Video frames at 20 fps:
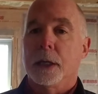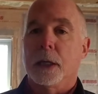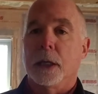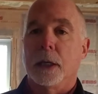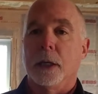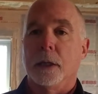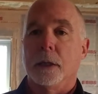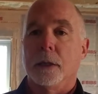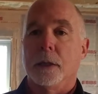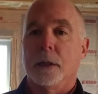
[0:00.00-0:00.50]

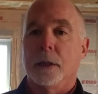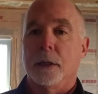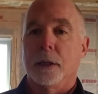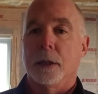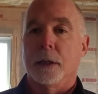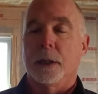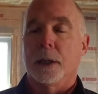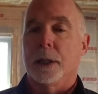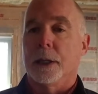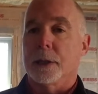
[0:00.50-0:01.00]
in
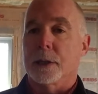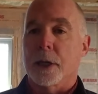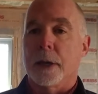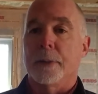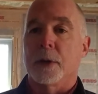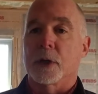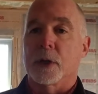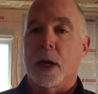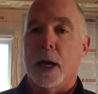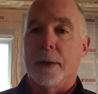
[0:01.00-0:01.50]
the uh,
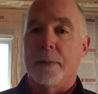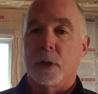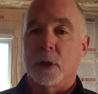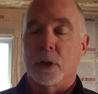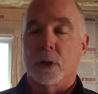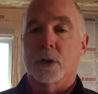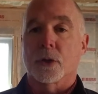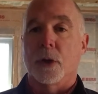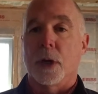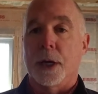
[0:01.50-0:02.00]
summertime and
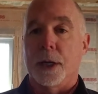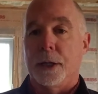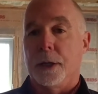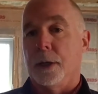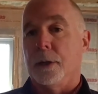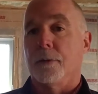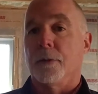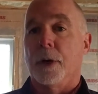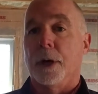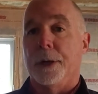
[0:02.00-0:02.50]
you're trying to
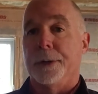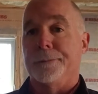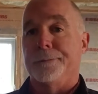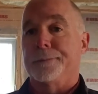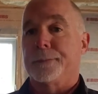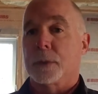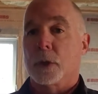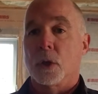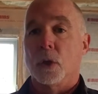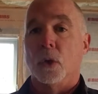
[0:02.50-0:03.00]
run
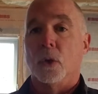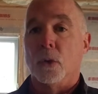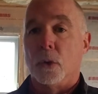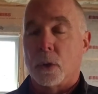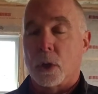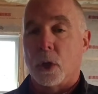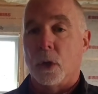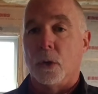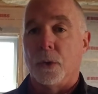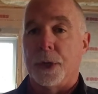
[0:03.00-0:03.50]
cool
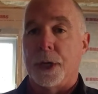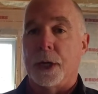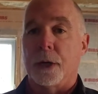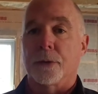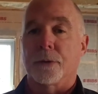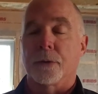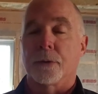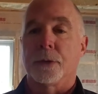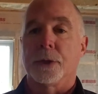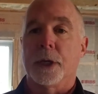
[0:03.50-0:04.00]
cold air
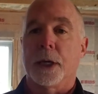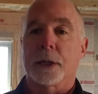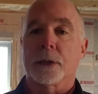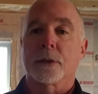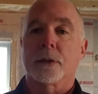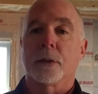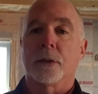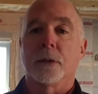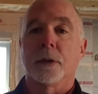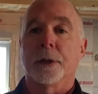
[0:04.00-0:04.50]
through ducts
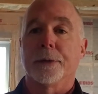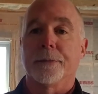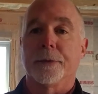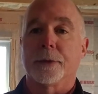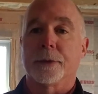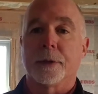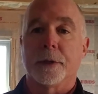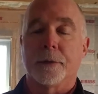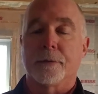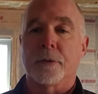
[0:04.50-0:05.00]
to deliver
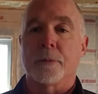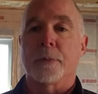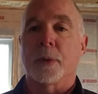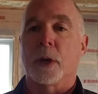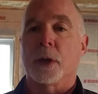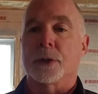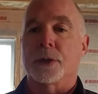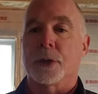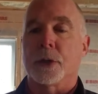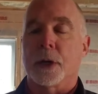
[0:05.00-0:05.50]
it to different
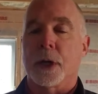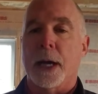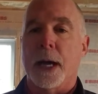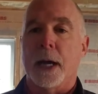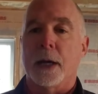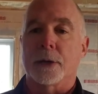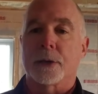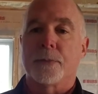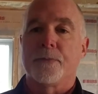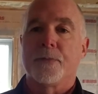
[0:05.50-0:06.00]
parts of your
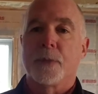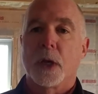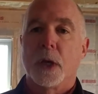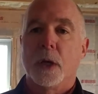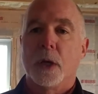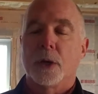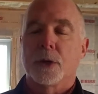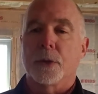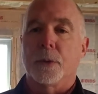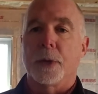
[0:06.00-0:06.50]
house.
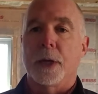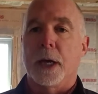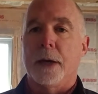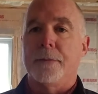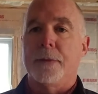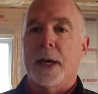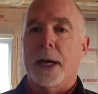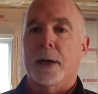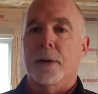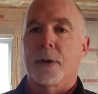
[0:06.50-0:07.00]
So we
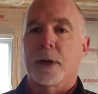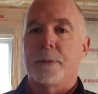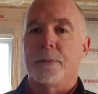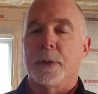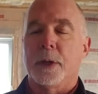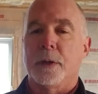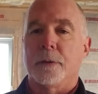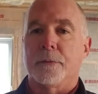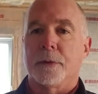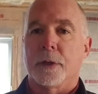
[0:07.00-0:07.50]
have that great
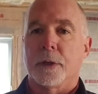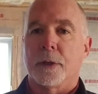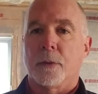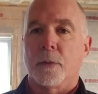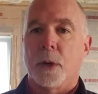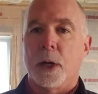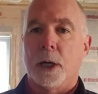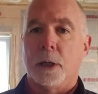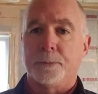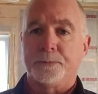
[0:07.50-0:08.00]
benefit as
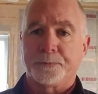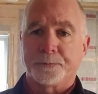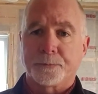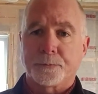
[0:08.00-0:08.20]
well.